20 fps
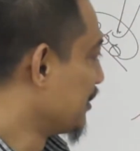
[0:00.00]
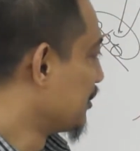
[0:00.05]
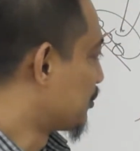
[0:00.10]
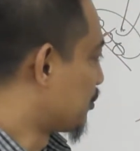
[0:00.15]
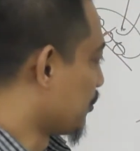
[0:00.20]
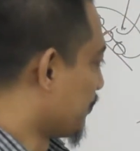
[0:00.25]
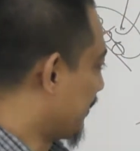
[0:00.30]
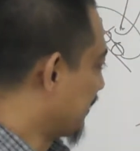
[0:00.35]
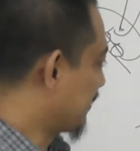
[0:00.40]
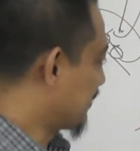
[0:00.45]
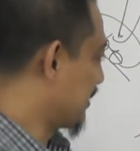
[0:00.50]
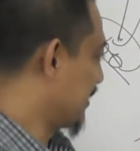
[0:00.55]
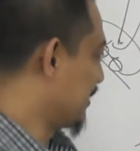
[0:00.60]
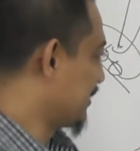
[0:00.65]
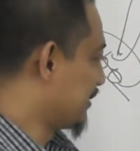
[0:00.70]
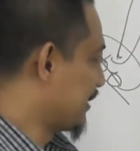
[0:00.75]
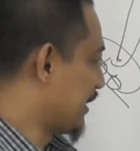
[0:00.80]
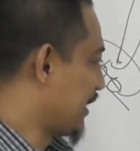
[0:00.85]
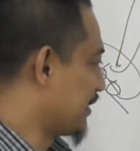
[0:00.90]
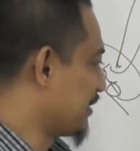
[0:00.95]
So basically
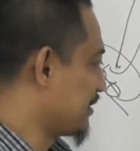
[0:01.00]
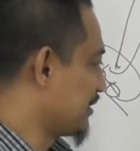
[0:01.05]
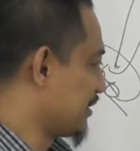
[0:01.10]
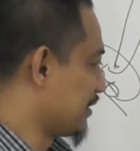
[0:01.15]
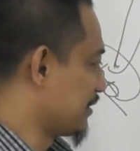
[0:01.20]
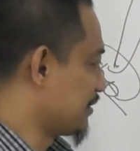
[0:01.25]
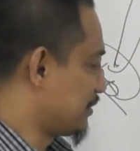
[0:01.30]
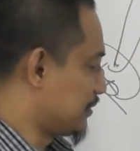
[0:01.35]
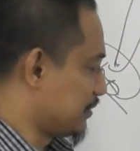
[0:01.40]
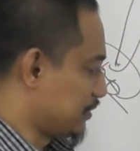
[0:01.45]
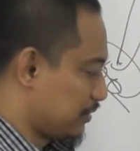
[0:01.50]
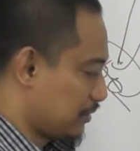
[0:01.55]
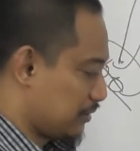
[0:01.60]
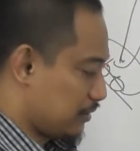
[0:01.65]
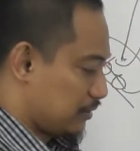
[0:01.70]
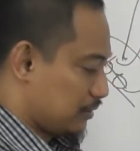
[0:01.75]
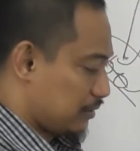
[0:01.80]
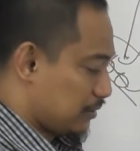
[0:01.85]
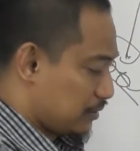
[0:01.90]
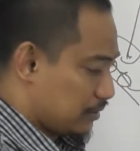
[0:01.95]
the idea is,
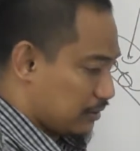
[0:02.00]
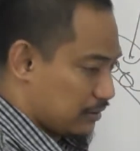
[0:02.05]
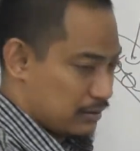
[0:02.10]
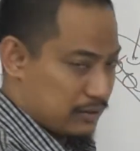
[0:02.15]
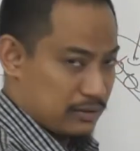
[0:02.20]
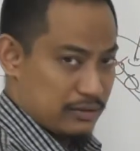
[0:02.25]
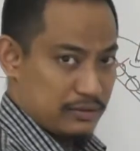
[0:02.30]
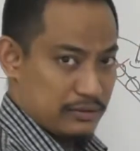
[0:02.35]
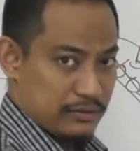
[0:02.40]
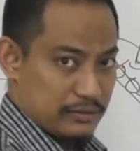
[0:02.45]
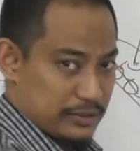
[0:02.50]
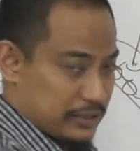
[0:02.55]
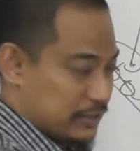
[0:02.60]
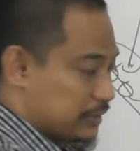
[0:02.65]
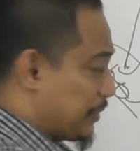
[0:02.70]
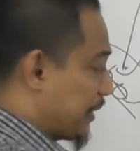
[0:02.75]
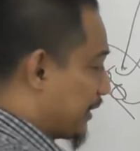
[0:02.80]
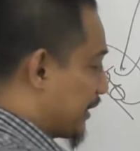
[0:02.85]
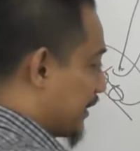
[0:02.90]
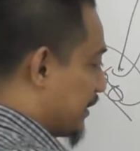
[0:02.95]

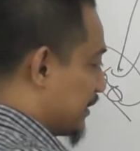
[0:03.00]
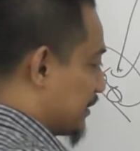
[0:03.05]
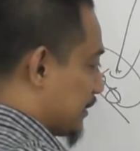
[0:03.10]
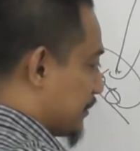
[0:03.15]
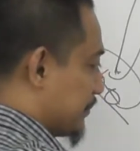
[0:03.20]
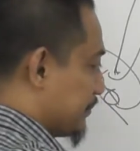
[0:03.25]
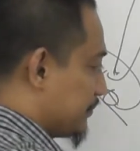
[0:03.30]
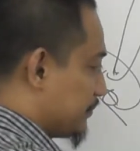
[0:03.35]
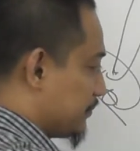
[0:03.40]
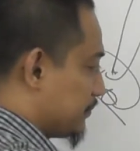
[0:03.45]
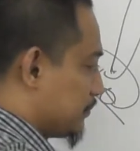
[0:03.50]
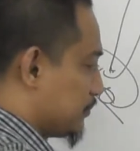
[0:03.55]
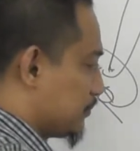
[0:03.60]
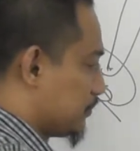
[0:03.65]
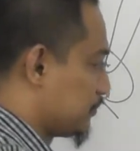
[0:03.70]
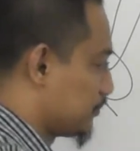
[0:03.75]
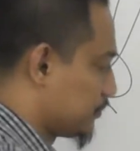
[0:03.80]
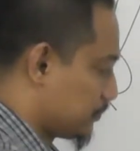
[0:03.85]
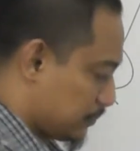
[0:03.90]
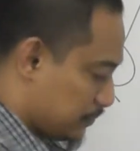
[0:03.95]
this mechanism,
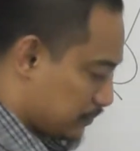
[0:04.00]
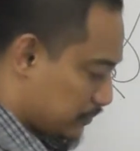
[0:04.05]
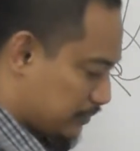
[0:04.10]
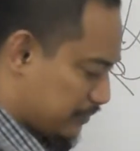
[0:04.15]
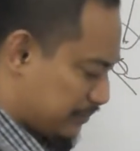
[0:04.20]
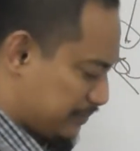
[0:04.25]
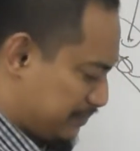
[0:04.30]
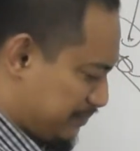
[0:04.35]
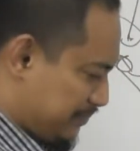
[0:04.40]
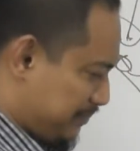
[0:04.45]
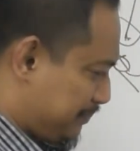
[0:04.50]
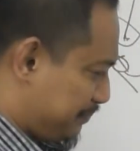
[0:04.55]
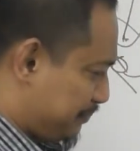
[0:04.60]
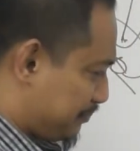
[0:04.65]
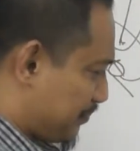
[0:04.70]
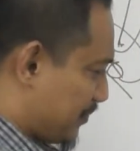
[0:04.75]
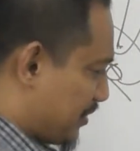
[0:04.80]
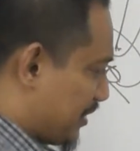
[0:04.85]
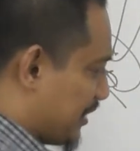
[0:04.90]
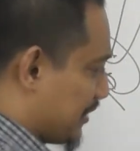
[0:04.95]

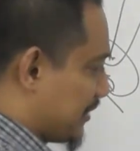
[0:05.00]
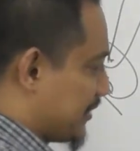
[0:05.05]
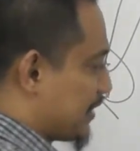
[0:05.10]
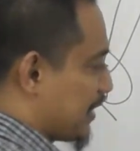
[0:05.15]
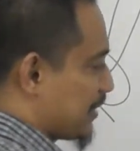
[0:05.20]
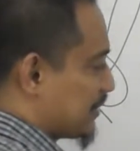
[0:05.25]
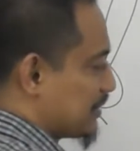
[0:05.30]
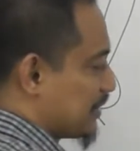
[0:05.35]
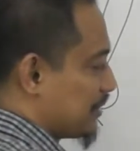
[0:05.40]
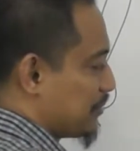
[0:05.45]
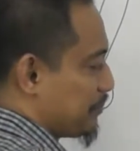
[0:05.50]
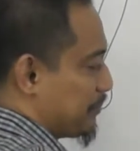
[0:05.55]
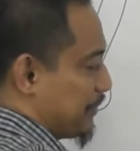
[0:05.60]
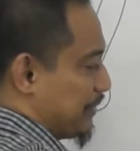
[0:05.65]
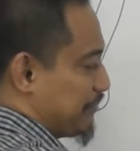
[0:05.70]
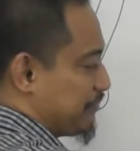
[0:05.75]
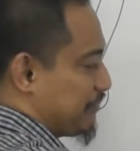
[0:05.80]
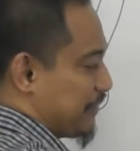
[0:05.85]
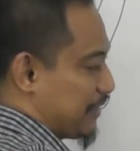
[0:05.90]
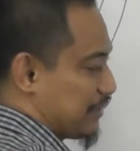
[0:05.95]
it doesn't
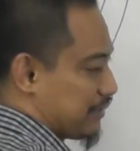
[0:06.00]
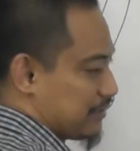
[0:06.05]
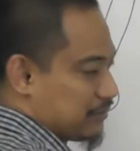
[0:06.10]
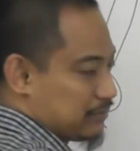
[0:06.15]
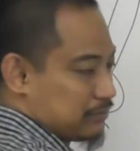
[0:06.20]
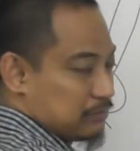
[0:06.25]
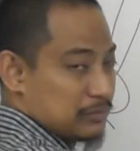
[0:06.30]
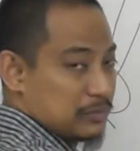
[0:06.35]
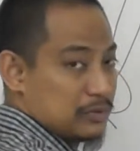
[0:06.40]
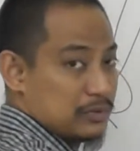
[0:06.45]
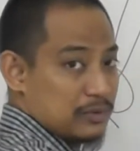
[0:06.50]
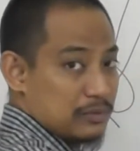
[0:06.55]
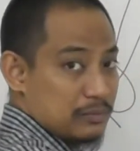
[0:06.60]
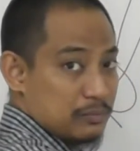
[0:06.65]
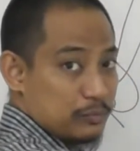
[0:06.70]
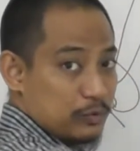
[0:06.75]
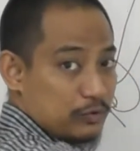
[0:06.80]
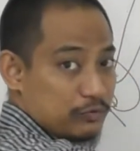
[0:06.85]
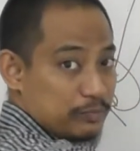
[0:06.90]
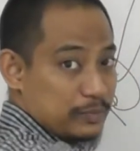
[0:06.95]
prevent
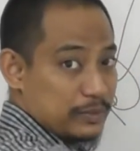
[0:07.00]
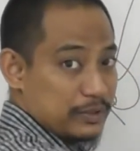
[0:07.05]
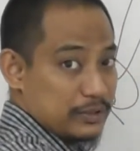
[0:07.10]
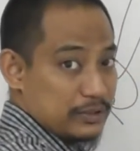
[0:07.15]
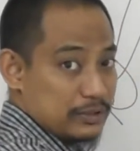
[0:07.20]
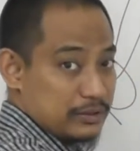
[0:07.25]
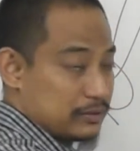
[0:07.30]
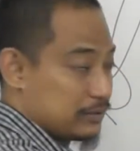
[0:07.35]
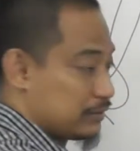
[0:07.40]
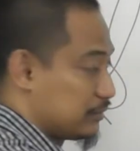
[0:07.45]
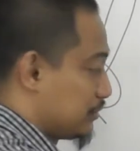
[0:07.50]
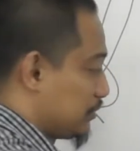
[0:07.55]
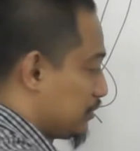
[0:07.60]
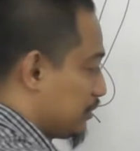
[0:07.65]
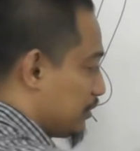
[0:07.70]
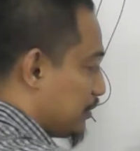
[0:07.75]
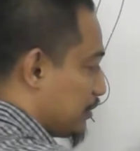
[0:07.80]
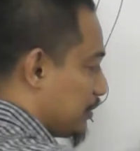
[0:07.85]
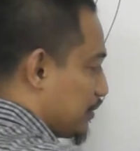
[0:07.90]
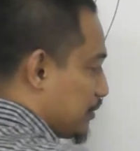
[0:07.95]
movement
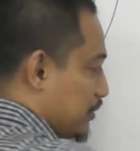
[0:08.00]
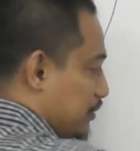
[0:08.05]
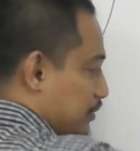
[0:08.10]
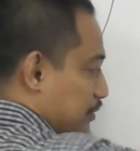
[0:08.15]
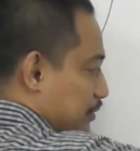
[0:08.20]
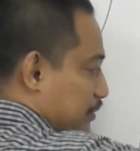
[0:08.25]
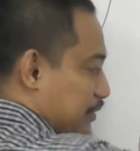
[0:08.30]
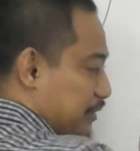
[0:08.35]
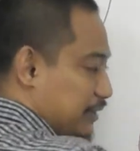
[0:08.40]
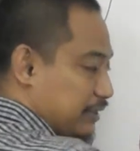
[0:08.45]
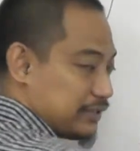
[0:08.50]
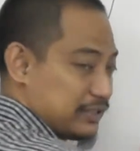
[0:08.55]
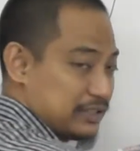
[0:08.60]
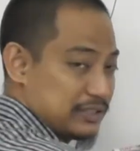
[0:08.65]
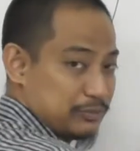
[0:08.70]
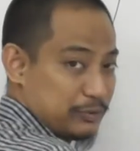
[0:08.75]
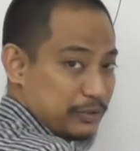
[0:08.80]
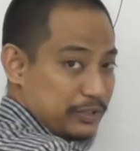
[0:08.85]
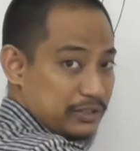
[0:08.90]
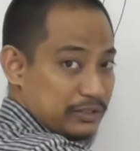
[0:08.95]
in
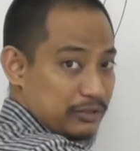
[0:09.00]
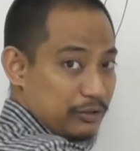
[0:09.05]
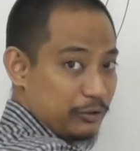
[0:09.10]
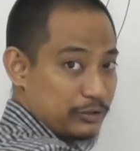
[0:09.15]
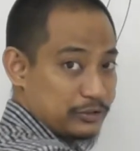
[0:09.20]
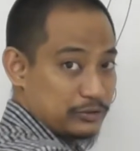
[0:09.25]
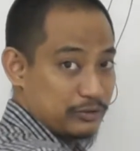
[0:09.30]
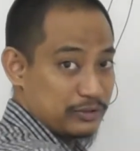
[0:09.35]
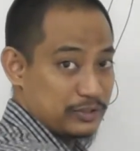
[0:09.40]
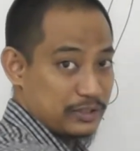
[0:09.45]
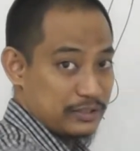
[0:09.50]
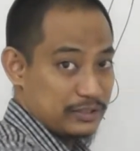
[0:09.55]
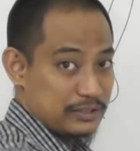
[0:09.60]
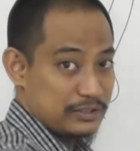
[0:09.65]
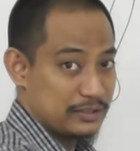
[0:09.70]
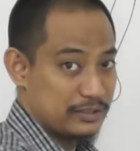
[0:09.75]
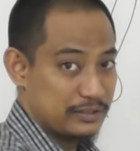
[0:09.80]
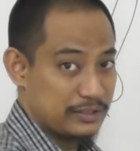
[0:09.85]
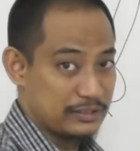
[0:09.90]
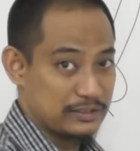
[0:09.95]
this way,
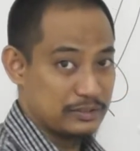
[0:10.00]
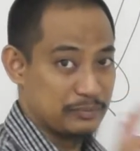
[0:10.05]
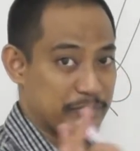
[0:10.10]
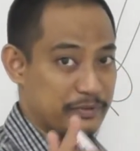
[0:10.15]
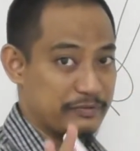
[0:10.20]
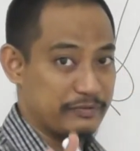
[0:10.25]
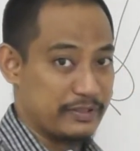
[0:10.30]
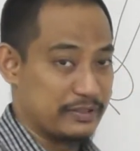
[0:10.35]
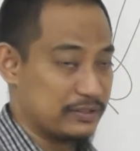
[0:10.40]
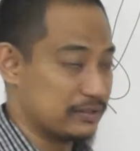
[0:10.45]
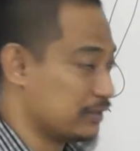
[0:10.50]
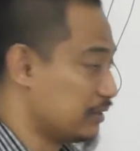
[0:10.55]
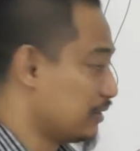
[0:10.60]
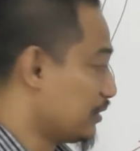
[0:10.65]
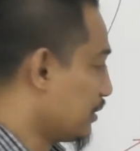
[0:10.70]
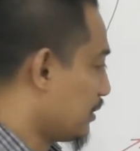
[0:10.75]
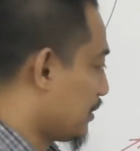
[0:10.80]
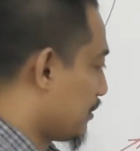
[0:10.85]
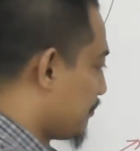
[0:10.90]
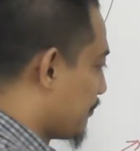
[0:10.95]
horizontally, it doesn't prevent,
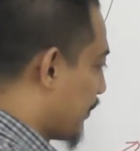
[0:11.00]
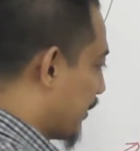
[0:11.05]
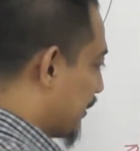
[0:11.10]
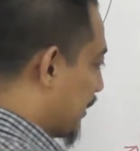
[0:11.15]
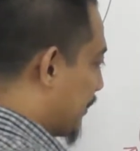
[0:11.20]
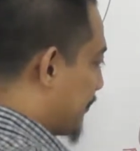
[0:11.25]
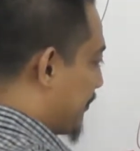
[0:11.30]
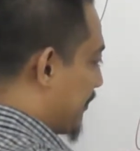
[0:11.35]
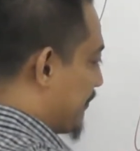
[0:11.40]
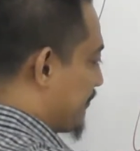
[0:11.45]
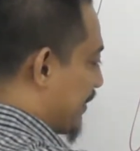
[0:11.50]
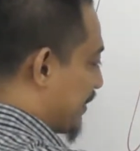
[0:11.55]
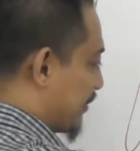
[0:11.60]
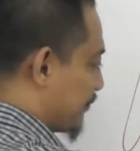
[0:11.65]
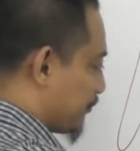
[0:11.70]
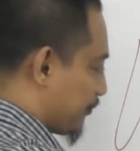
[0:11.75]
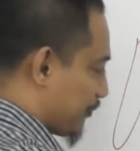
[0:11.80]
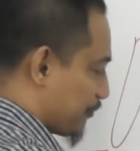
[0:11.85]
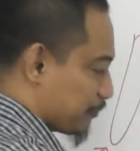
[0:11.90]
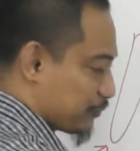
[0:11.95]
but it
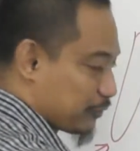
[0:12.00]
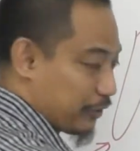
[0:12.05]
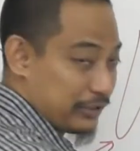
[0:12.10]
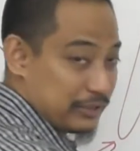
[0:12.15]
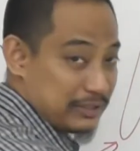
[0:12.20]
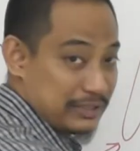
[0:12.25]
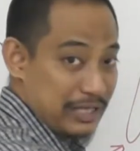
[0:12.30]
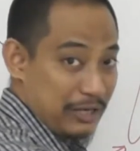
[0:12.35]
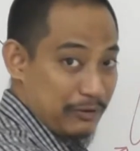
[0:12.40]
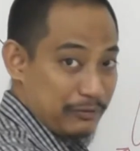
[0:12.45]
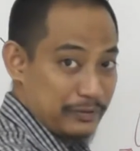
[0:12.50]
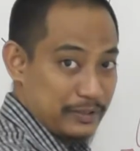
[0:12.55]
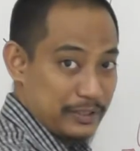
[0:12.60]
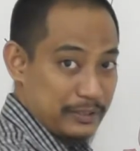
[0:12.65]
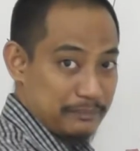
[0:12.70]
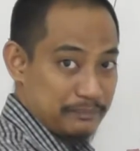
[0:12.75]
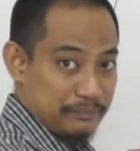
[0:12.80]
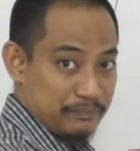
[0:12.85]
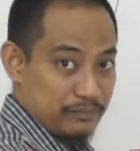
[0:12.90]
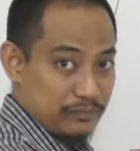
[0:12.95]
prevents movement going down,
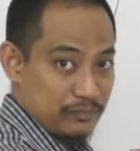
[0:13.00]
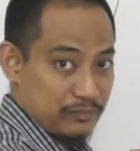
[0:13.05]
right?